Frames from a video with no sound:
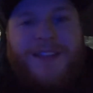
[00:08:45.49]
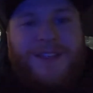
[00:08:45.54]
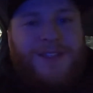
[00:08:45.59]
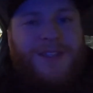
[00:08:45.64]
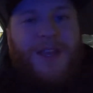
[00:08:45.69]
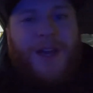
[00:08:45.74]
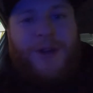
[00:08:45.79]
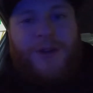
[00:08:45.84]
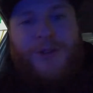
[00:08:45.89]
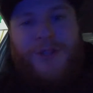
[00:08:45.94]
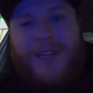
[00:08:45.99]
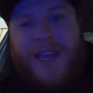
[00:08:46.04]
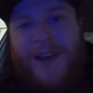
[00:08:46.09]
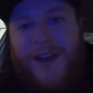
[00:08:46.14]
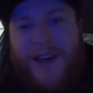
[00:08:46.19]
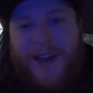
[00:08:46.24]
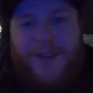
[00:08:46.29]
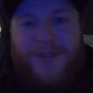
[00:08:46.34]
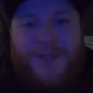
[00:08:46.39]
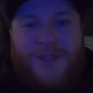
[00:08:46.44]
So
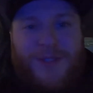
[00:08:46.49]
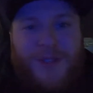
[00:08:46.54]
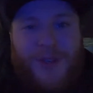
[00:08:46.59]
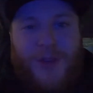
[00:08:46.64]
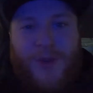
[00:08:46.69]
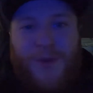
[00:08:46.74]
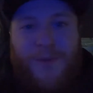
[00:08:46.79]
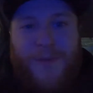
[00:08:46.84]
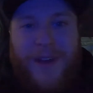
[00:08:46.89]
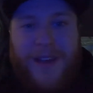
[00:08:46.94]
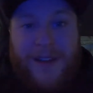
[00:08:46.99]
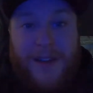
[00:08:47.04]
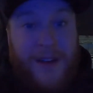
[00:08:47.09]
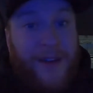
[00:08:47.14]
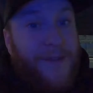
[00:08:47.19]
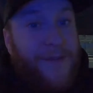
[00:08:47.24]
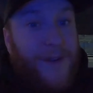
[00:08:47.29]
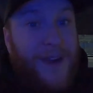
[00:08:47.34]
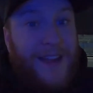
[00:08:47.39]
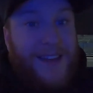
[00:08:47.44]
shout out to my
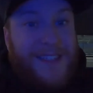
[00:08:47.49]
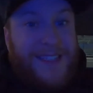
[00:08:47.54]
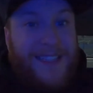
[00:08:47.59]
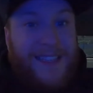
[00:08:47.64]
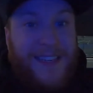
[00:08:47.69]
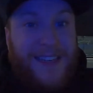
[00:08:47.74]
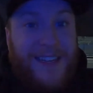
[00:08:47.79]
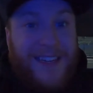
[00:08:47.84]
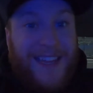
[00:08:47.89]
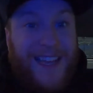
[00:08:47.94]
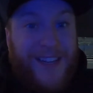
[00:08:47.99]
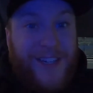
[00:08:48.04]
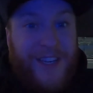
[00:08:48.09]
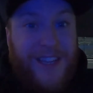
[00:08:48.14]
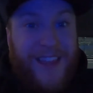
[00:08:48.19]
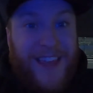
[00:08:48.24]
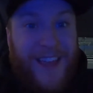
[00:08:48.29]
girlfriend Natasha,